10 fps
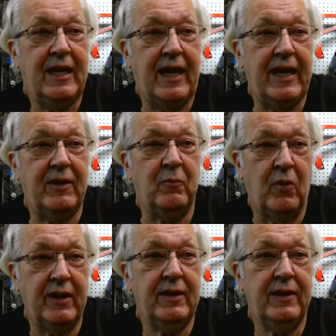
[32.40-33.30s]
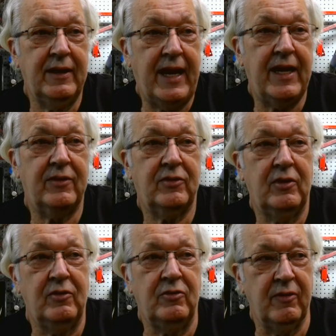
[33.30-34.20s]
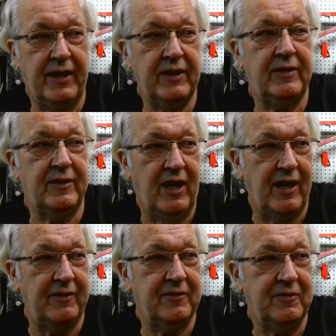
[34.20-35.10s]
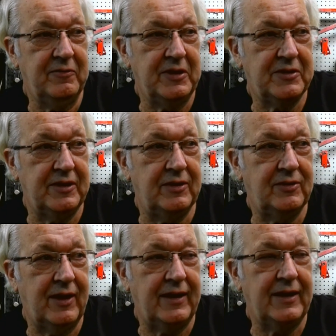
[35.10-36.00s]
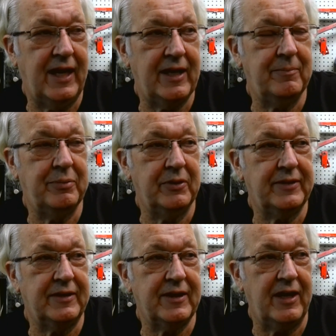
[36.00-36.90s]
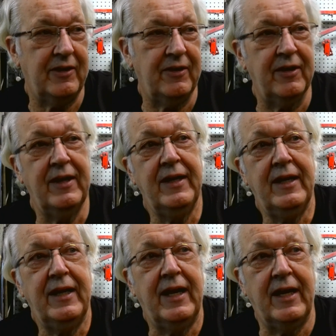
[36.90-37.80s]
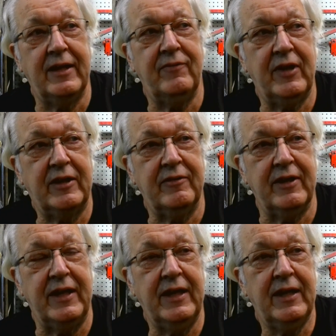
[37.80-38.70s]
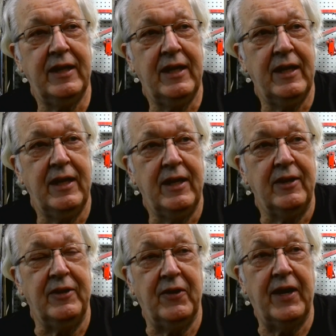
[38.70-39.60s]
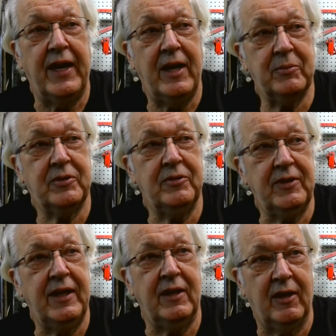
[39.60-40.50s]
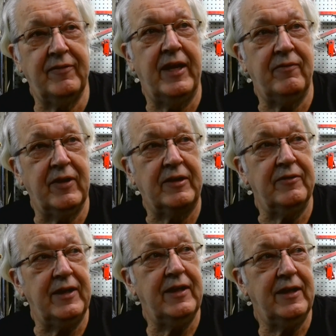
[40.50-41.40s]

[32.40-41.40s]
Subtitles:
had one last dreaded thought, which is I gotta put the tire on the Victory. You know, I absolutely love that Victory.